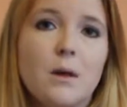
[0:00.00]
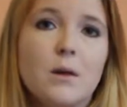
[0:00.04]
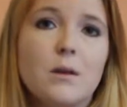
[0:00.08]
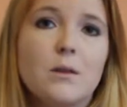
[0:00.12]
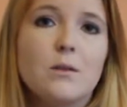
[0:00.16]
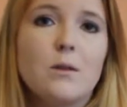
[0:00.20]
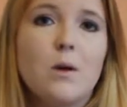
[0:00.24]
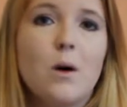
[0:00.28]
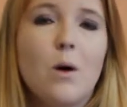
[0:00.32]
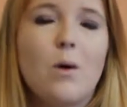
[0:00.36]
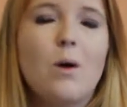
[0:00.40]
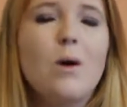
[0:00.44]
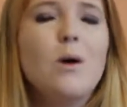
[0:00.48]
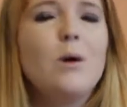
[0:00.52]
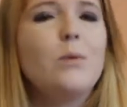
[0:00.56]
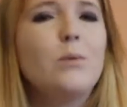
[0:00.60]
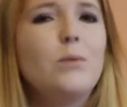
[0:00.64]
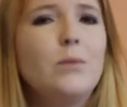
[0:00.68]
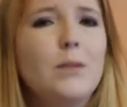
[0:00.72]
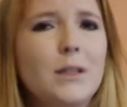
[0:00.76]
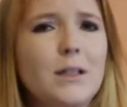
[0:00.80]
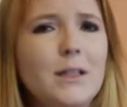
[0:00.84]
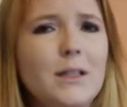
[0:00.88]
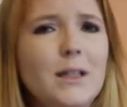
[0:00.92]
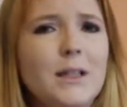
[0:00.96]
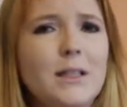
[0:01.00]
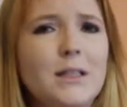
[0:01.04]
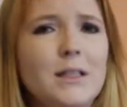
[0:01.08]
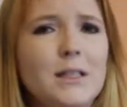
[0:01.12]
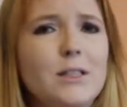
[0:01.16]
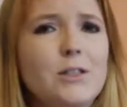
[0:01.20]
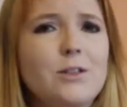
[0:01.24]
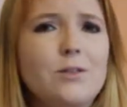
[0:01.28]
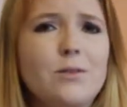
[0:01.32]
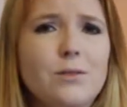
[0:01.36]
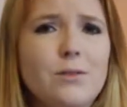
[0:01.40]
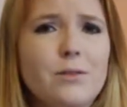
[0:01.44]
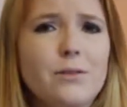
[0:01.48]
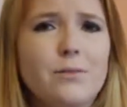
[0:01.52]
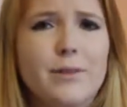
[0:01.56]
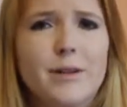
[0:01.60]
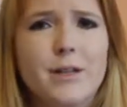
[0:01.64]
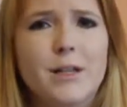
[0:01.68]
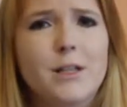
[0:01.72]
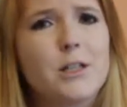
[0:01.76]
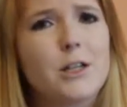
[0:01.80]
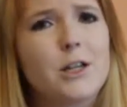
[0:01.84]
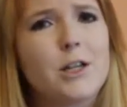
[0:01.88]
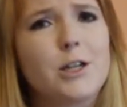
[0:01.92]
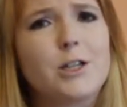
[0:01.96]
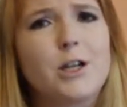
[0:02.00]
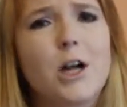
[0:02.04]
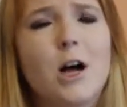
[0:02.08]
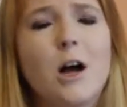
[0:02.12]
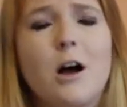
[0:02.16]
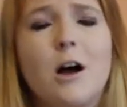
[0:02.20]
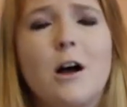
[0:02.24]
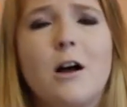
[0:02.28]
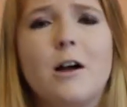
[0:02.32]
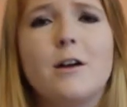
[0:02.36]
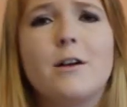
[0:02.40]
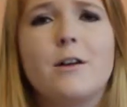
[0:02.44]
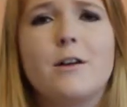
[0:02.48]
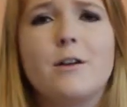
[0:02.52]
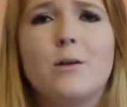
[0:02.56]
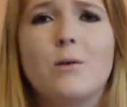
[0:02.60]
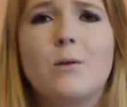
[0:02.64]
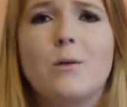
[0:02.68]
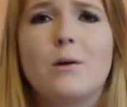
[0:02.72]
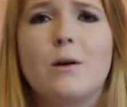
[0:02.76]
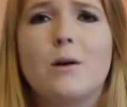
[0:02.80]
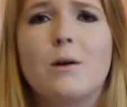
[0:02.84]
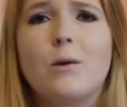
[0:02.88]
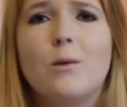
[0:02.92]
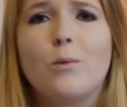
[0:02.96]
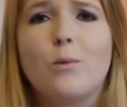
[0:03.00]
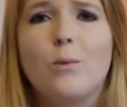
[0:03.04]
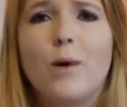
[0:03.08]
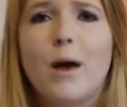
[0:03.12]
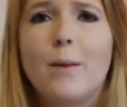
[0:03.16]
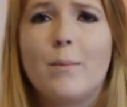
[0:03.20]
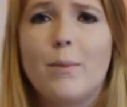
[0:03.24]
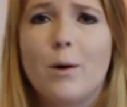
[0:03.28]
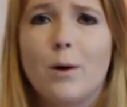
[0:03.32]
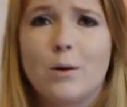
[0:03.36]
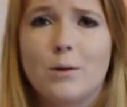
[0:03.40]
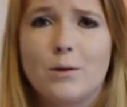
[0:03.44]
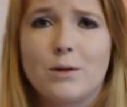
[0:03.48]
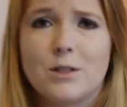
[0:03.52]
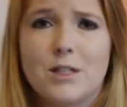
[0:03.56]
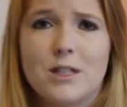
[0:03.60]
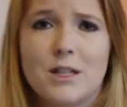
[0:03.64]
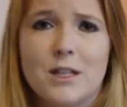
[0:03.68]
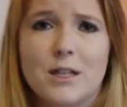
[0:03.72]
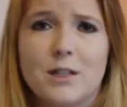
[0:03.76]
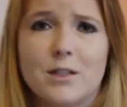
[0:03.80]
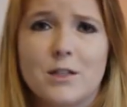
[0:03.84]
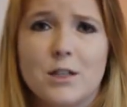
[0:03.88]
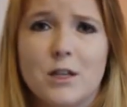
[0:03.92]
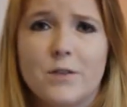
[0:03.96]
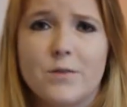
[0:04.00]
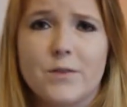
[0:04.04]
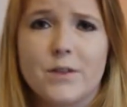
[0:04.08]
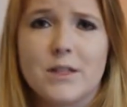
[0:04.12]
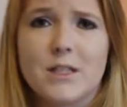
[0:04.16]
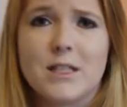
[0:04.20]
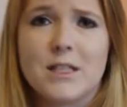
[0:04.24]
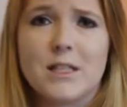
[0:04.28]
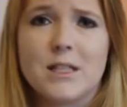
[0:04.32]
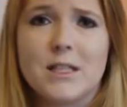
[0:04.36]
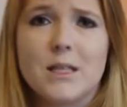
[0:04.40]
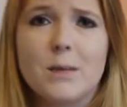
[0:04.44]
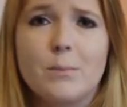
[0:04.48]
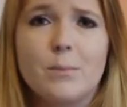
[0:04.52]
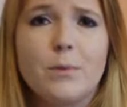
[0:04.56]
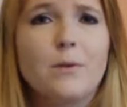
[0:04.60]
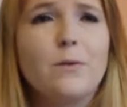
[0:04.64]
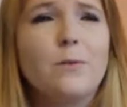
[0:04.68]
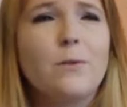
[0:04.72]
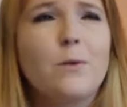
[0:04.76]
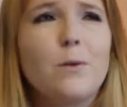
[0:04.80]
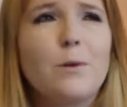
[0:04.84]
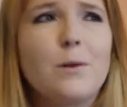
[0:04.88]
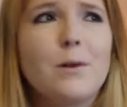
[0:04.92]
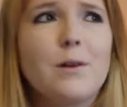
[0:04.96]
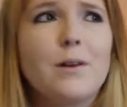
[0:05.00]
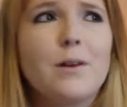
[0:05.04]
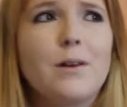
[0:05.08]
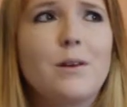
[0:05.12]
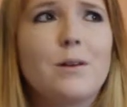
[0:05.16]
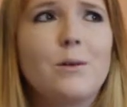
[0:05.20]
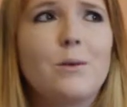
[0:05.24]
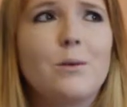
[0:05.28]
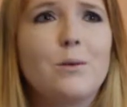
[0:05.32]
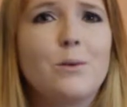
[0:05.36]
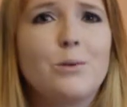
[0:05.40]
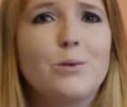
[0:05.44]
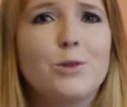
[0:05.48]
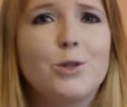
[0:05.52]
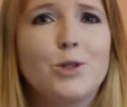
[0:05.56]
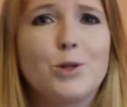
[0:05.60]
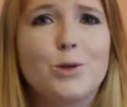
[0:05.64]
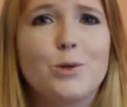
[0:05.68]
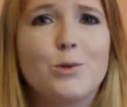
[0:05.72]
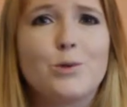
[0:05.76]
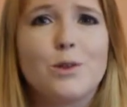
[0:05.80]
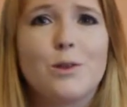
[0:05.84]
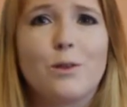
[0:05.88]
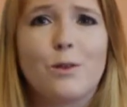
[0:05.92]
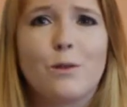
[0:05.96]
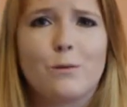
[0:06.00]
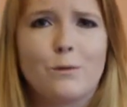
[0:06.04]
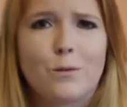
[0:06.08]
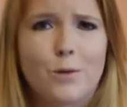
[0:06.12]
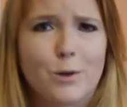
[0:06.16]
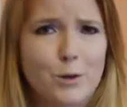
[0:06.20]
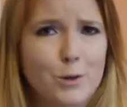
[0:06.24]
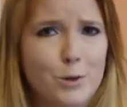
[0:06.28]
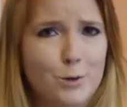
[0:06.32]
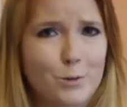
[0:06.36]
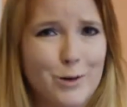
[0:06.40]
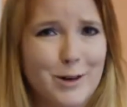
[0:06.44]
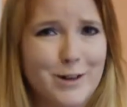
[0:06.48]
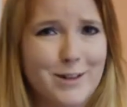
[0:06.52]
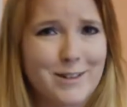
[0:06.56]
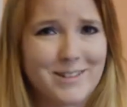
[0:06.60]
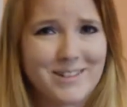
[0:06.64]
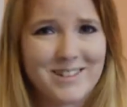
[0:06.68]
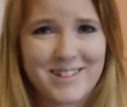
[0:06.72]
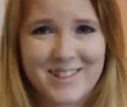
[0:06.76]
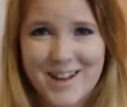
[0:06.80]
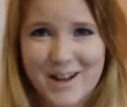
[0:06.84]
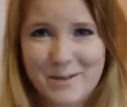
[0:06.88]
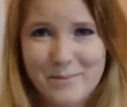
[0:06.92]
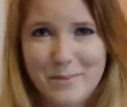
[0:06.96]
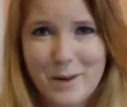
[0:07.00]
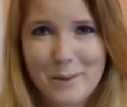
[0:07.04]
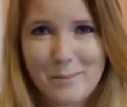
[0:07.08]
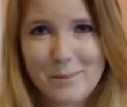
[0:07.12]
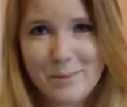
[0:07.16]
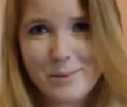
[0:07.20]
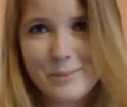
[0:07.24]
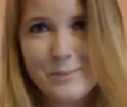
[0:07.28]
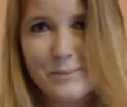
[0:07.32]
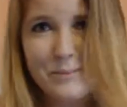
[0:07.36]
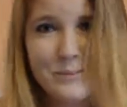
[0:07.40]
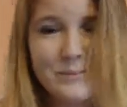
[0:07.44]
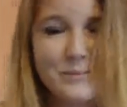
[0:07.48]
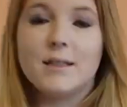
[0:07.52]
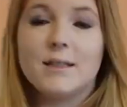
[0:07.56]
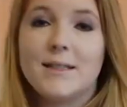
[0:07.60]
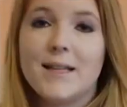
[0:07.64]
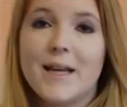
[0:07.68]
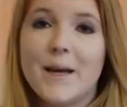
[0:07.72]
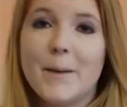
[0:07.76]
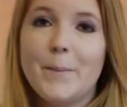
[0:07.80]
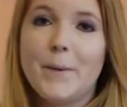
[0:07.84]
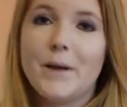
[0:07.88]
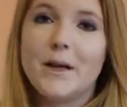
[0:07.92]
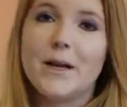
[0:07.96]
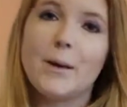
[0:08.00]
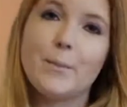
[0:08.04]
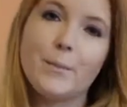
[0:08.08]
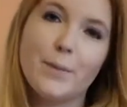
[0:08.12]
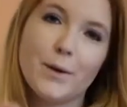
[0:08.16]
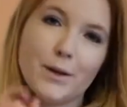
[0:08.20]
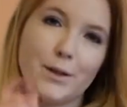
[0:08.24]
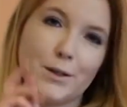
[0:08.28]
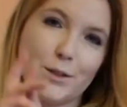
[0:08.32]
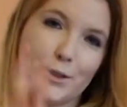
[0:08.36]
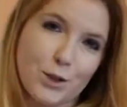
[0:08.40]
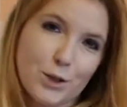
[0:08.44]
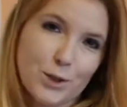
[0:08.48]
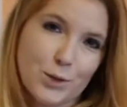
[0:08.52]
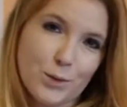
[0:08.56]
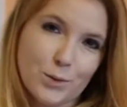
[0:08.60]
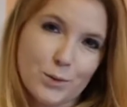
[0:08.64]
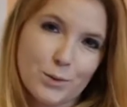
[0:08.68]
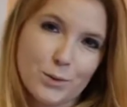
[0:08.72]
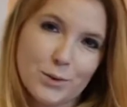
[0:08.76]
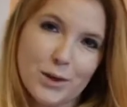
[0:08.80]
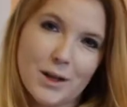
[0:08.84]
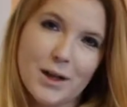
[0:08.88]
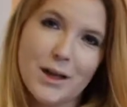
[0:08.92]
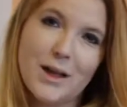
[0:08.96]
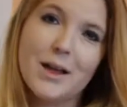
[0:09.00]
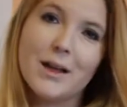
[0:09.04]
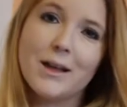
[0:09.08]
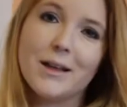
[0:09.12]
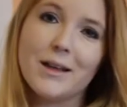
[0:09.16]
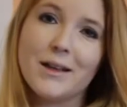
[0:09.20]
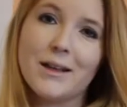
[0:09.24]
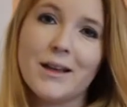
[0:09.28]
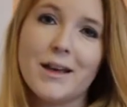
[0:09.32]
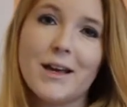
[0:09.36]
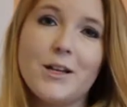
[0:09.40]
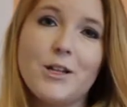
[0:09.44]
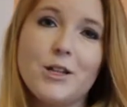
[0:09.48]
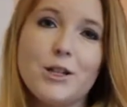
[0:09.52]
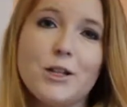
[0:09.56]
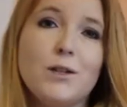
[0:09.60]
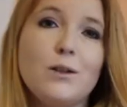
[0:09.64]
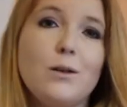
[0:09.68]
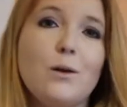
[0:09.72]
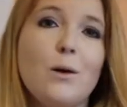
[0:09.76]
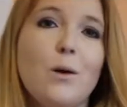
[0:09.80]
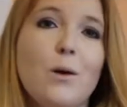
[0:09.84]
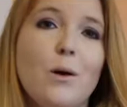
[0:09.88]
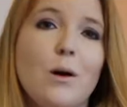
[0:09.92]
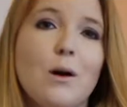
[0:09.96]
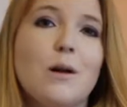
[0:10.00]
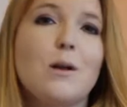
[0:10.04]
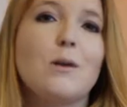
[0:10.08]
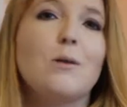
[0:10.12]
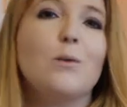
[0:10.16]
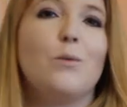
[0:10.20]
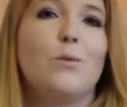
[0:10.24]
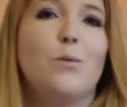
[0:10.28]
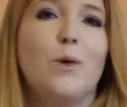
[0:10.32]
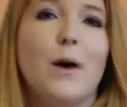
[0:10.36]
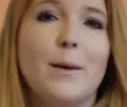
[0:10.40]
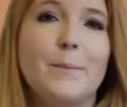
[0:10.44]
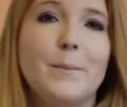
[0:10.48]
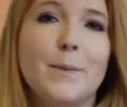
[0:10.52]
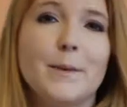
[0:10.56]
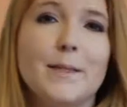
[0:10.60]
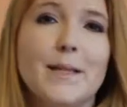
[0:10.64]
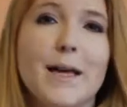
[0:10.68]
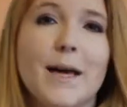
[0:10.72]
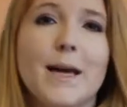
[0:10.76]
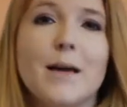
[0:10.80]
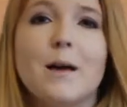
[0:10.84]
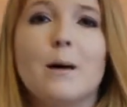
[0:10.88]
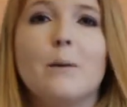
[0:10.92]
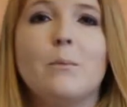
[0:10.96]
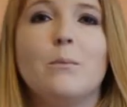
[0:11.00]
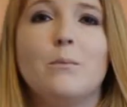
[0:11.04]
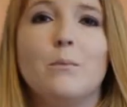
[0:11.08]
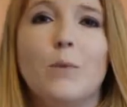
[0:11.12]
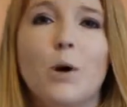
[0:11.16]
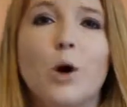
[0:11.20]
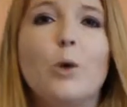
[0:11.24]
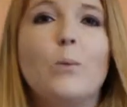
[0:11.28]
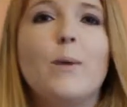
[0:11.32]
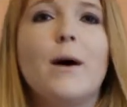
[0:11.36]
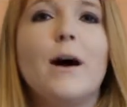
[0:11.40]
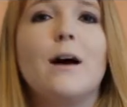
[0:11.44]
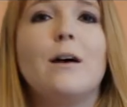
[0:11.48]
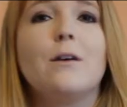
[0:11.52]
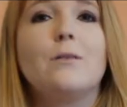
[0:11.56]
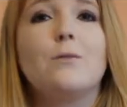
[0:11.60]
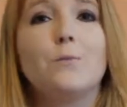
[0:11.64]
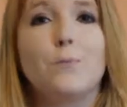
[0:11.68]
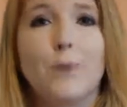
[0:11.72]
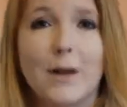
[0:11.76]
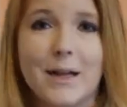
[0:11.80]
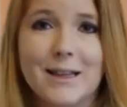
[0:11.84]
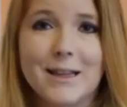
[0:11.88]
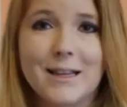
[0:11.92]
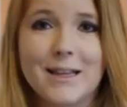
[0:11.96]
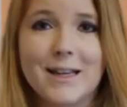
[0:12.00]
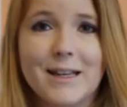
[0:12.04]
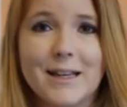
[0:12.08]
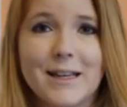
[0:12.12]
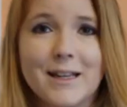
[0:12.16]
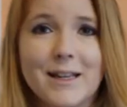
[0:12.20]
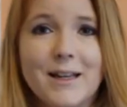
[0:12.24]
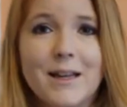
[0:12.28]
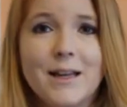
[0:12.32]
So really do your research on your web hosting services before you choose the first one to come up. Tip number 2, get your website mobile friendly.